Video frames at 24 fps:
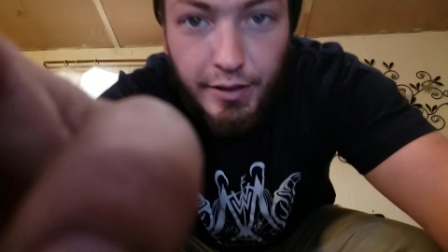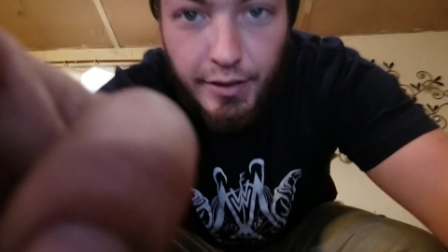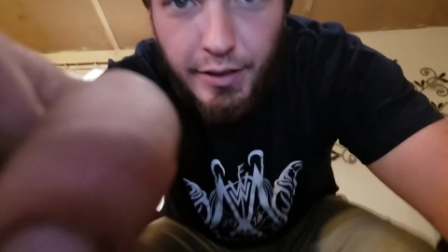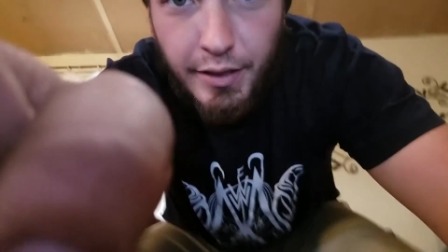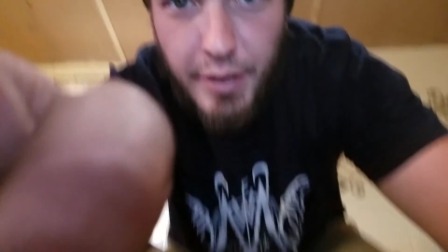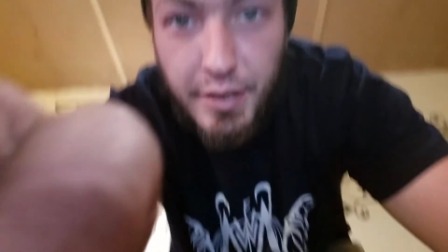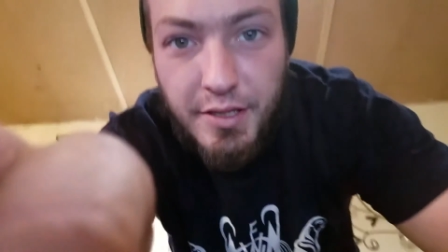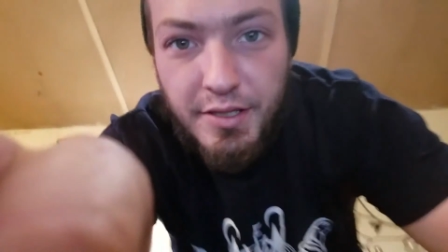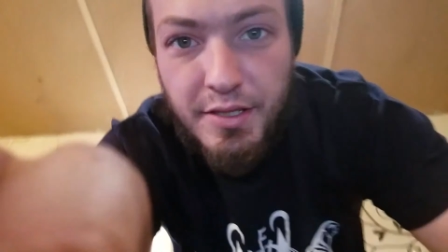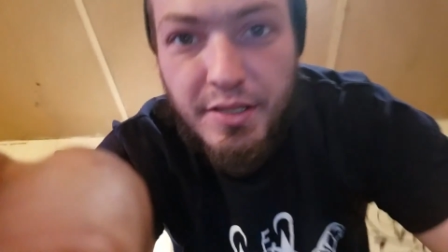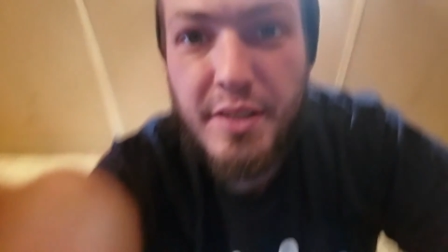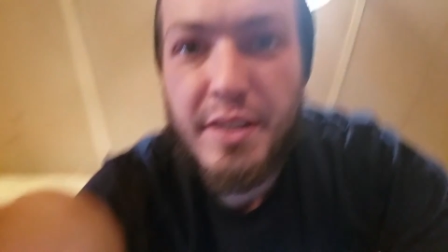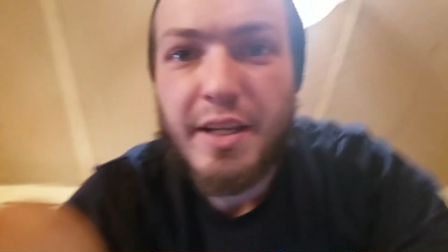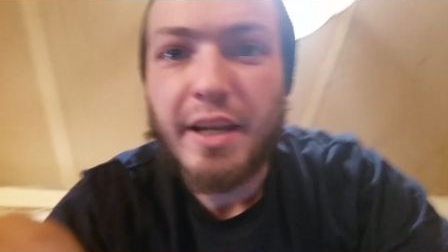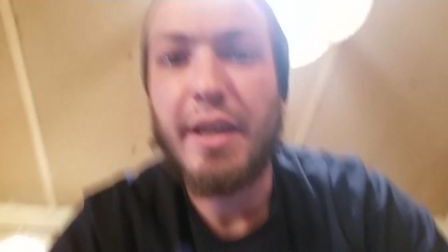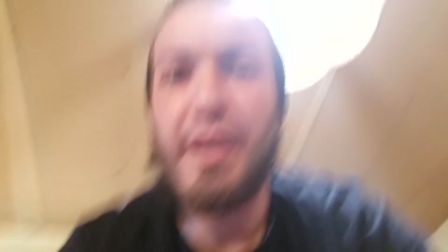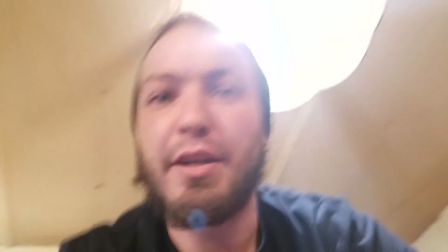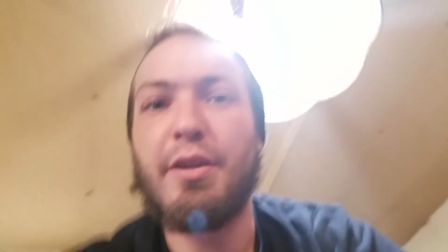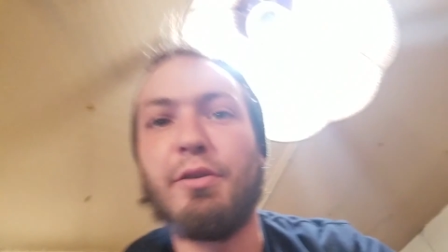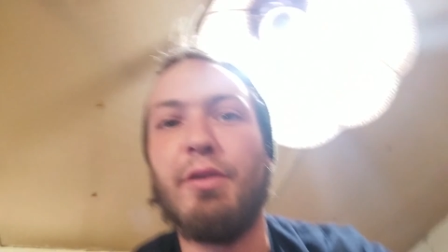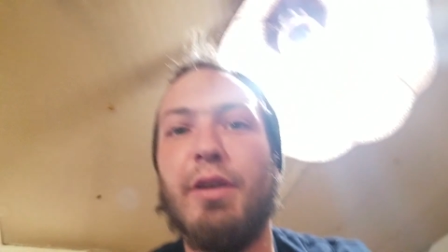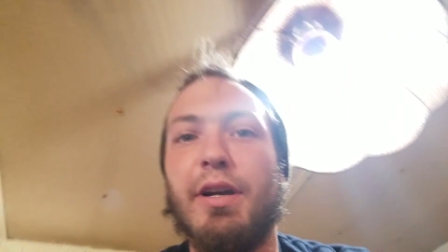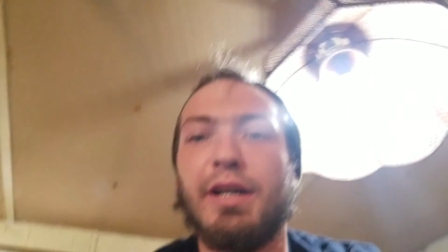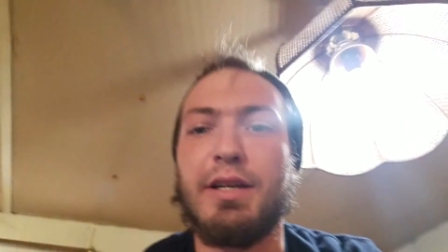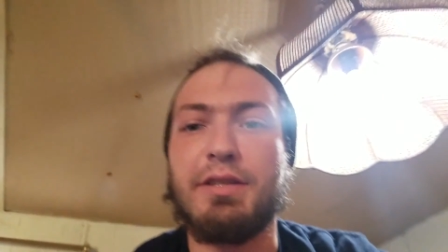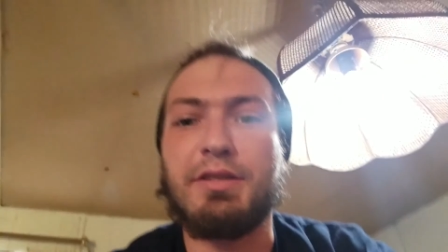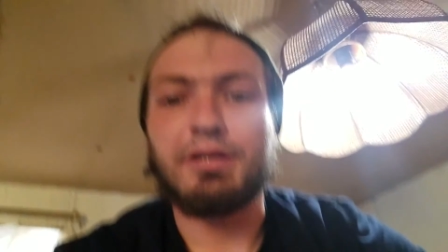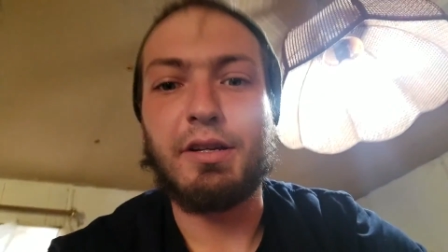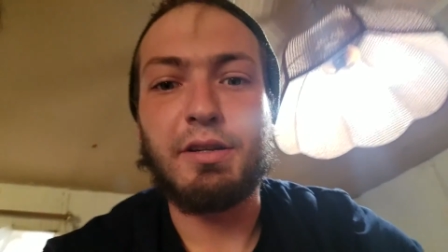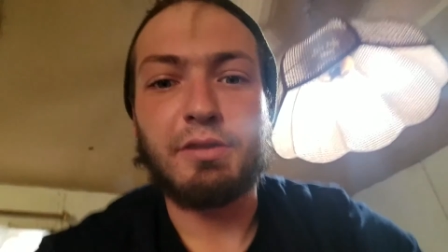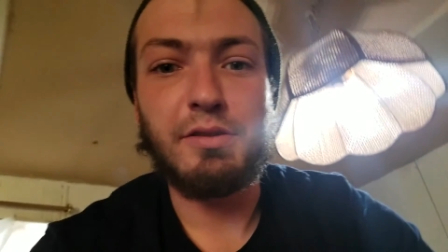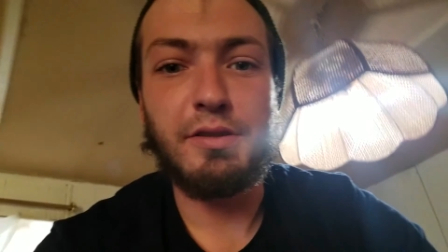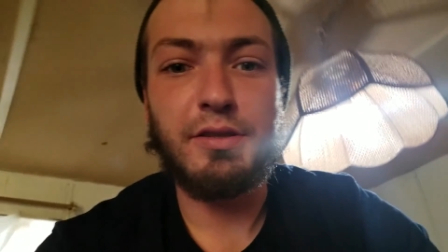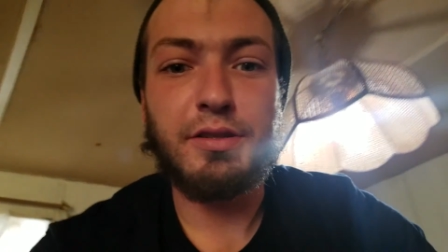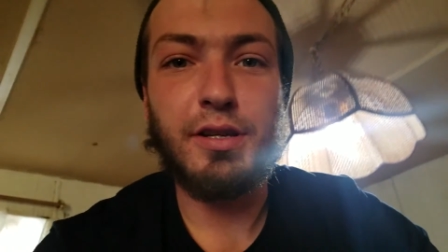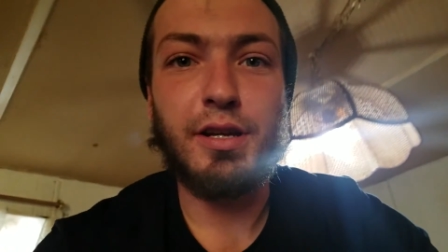Let's take you guys
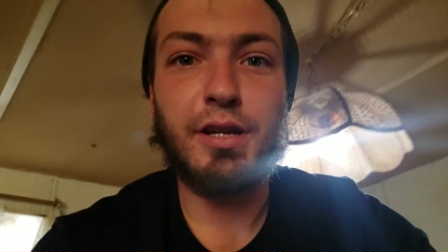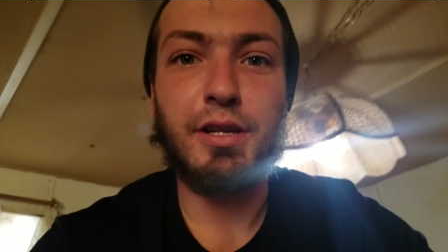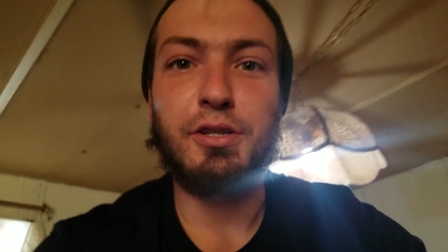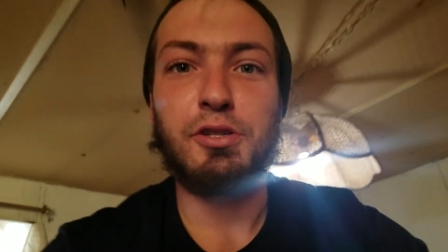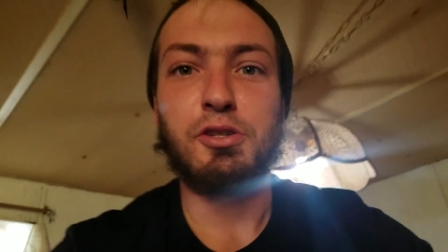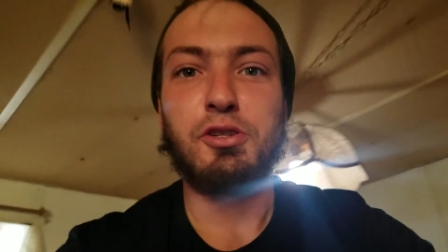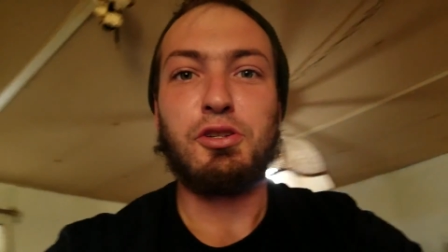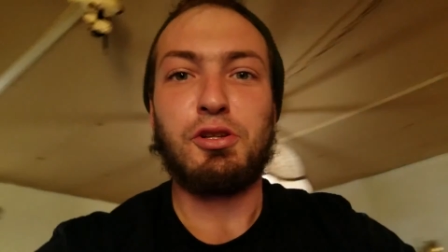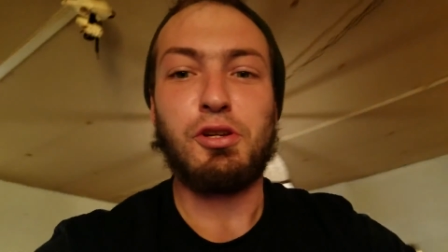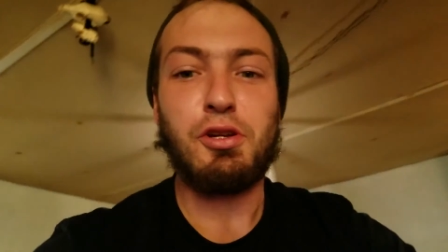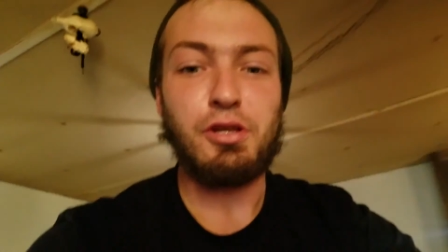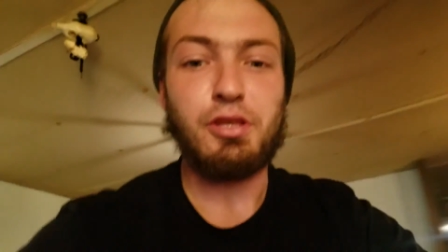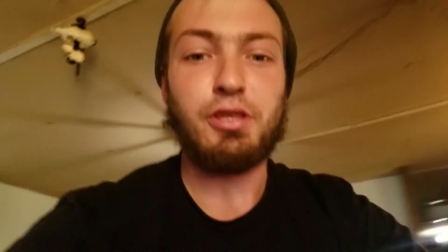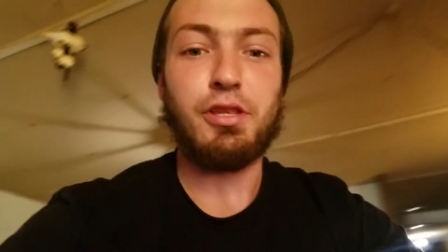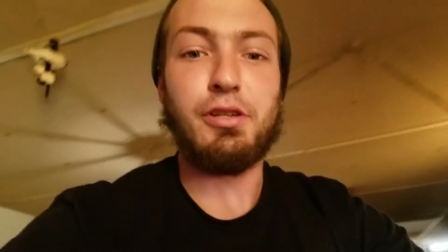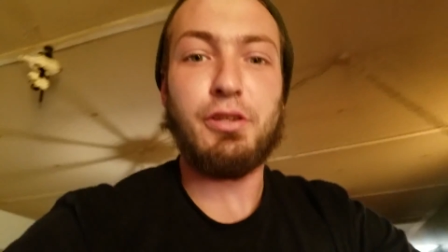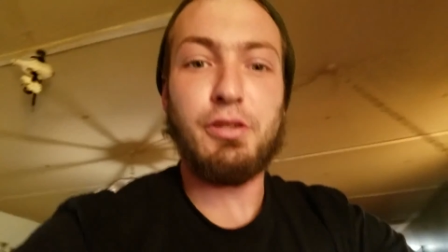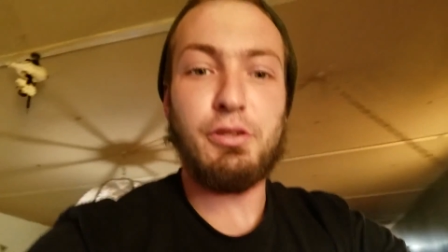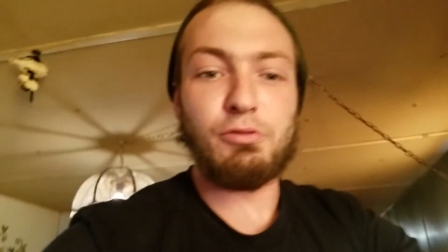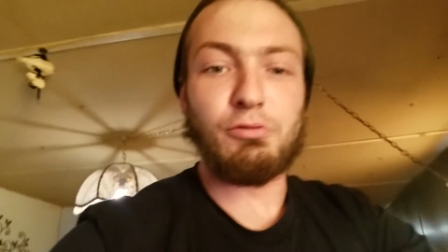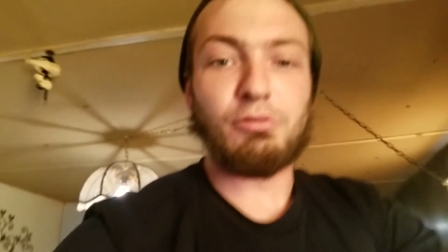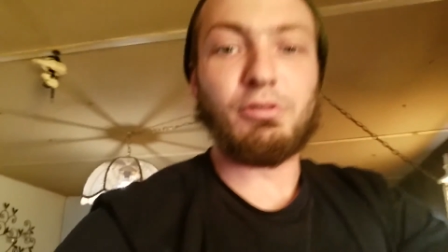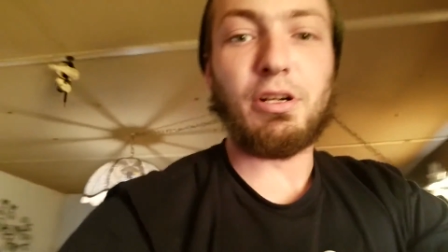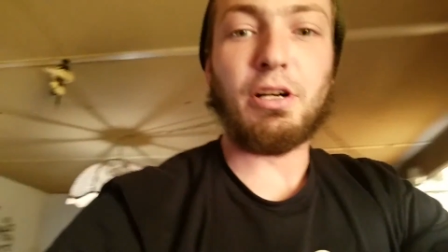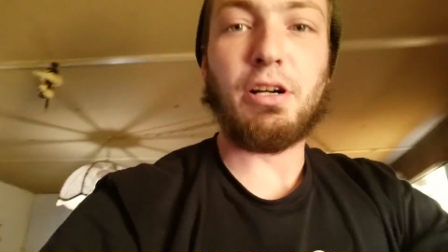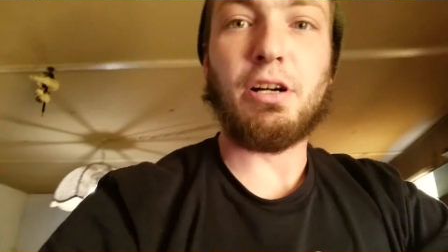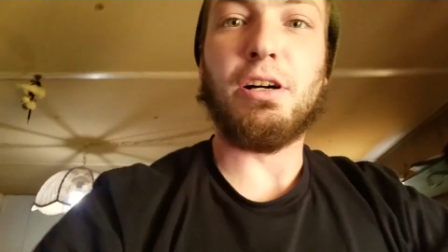outside and show you the new